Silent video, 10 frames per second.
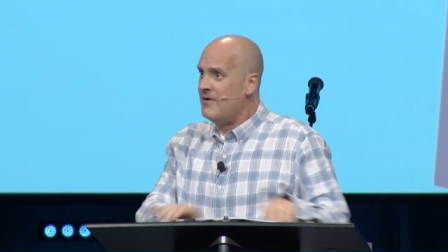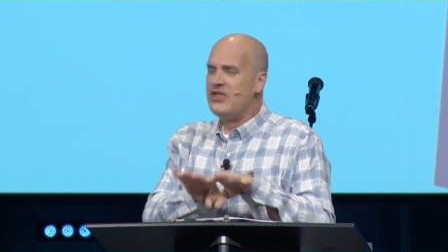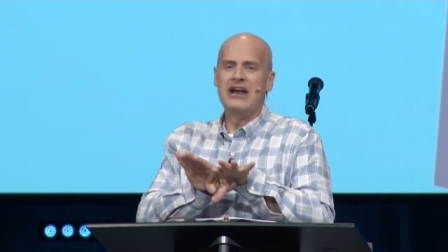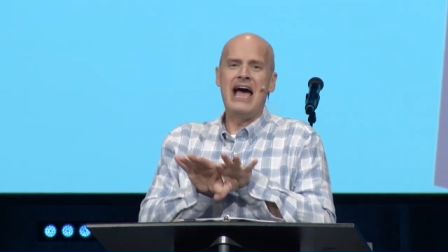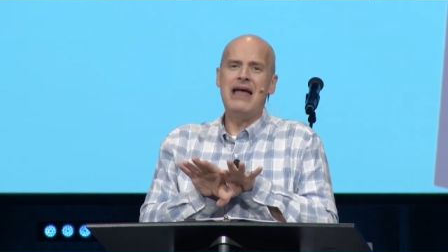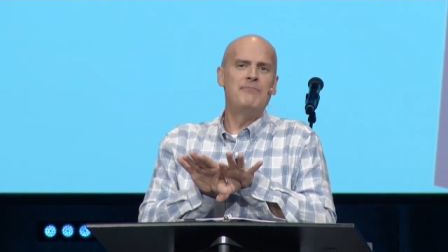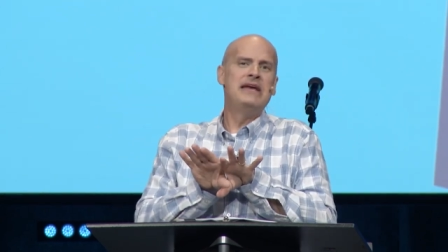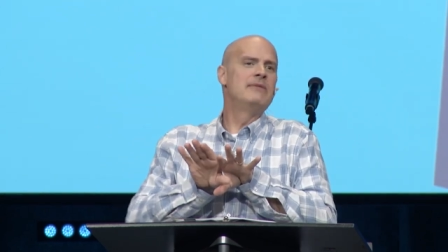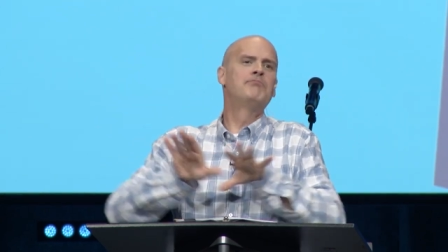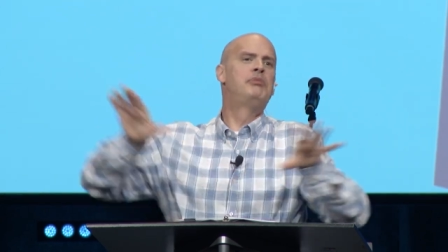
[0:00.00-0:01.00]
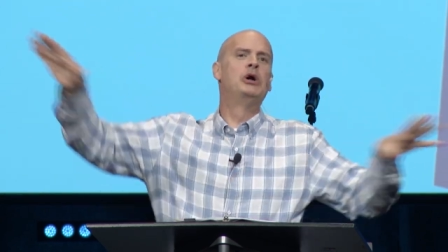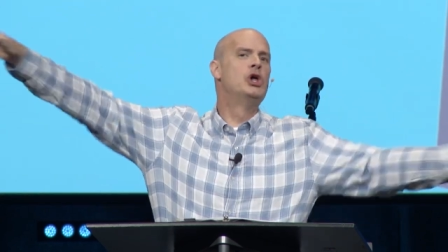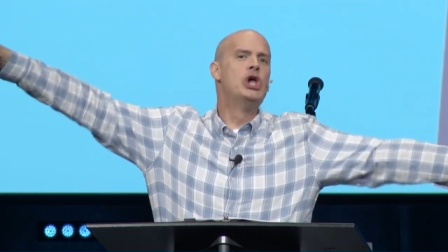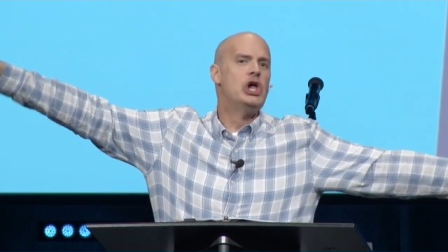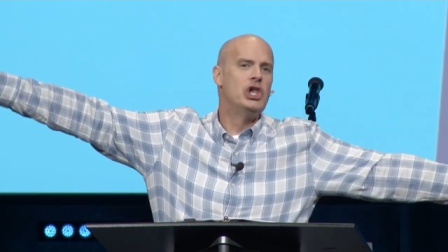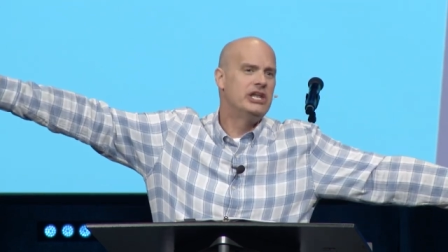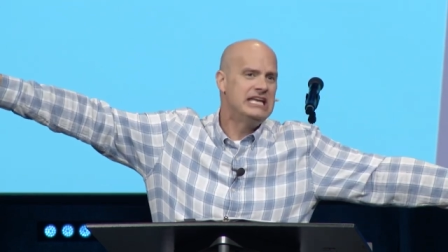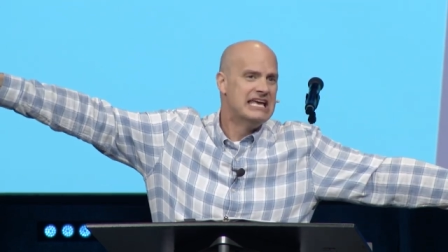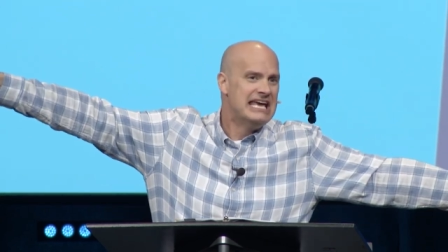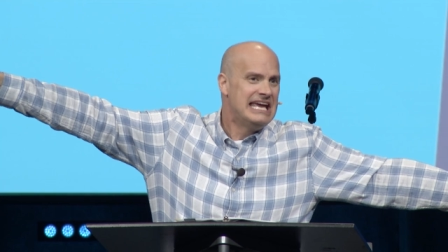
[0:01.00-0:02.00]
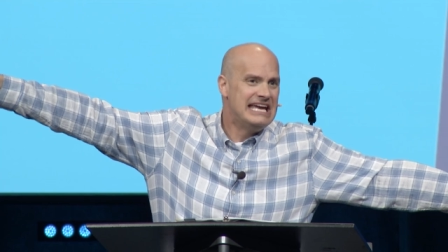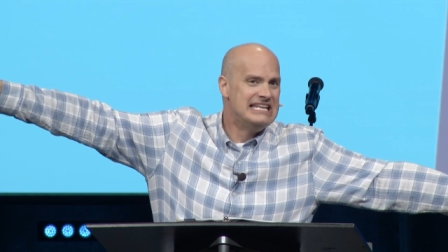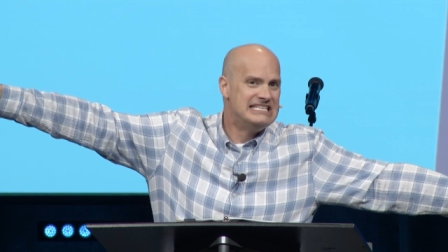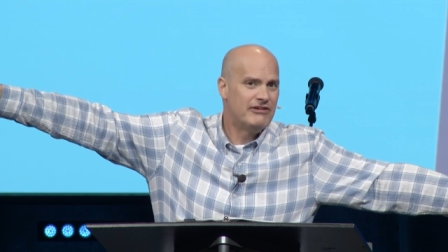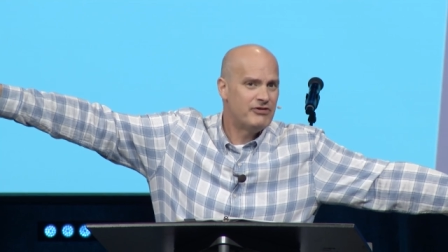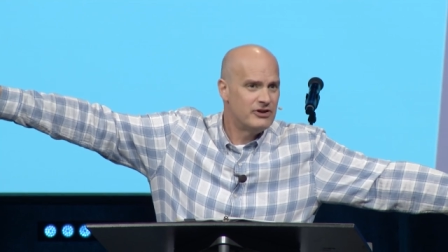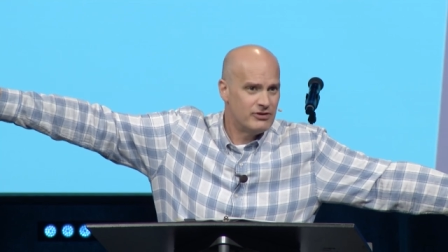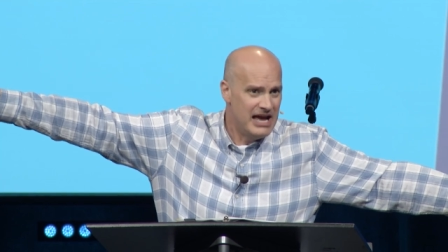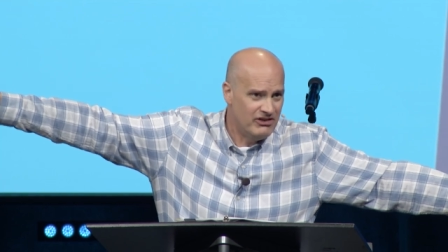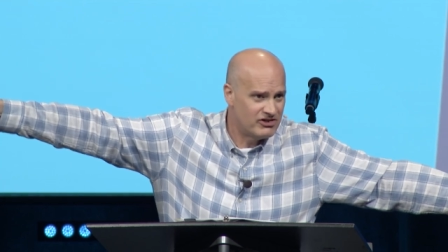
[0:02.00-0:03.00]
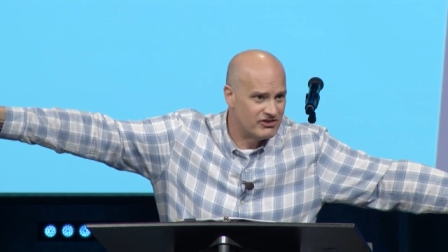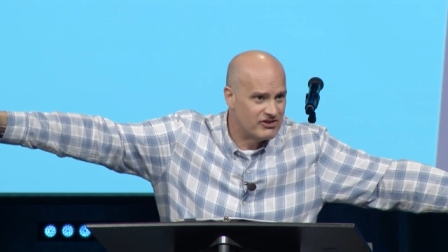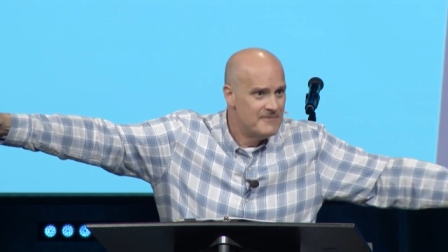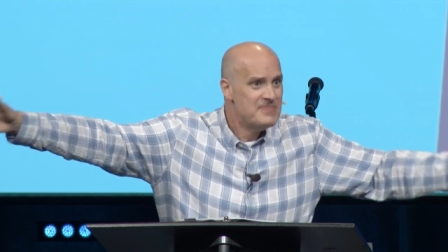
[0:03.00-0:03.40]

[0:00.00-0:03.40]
They're not being pulled in different directions.